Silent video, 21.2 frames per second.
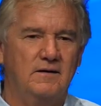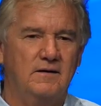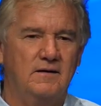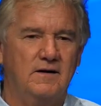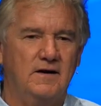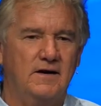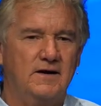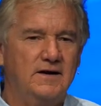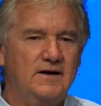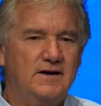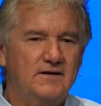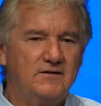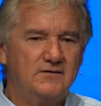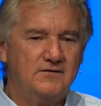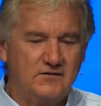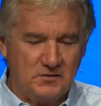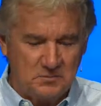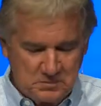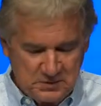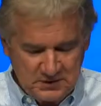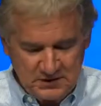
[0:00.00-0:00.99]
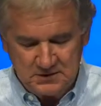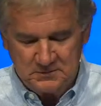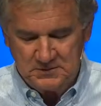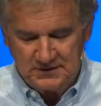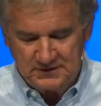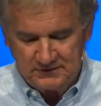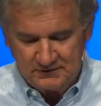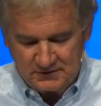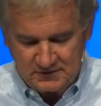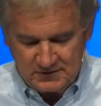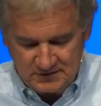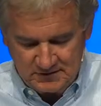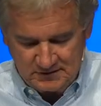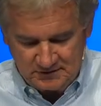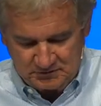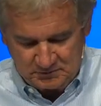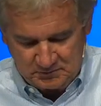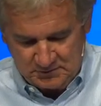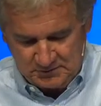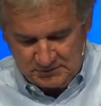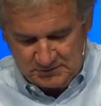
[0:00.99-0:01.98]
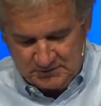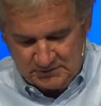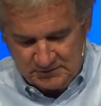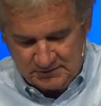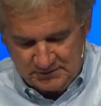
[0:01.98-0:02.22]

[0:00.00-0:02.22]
And He is the epitome of the gospel.